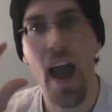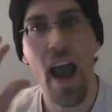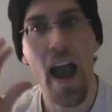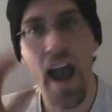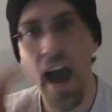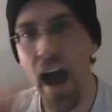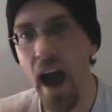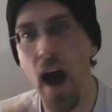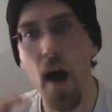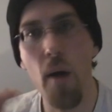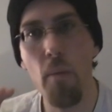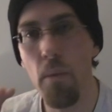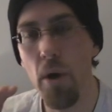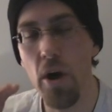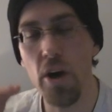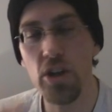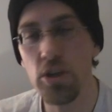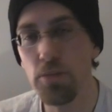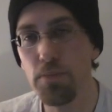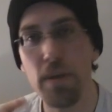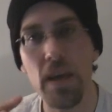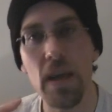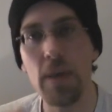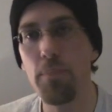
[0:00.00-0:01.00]
how
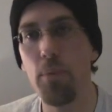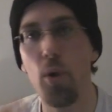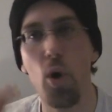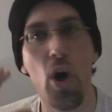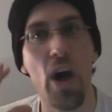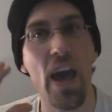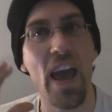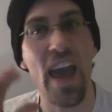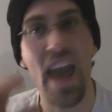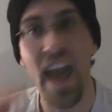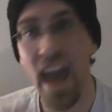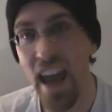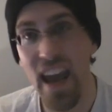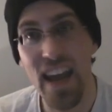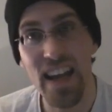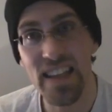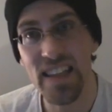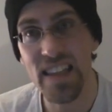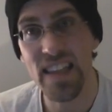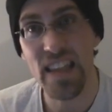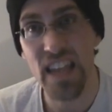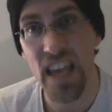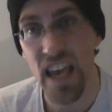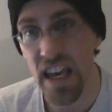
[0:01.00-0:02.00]
much people
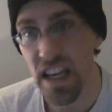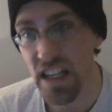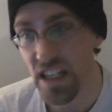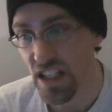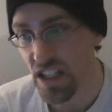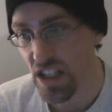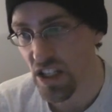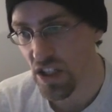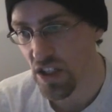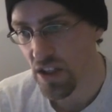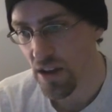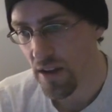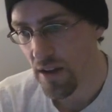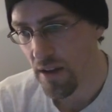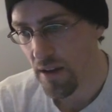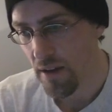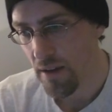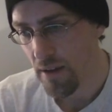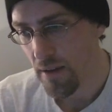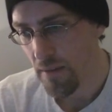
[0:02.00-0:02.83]
hate this.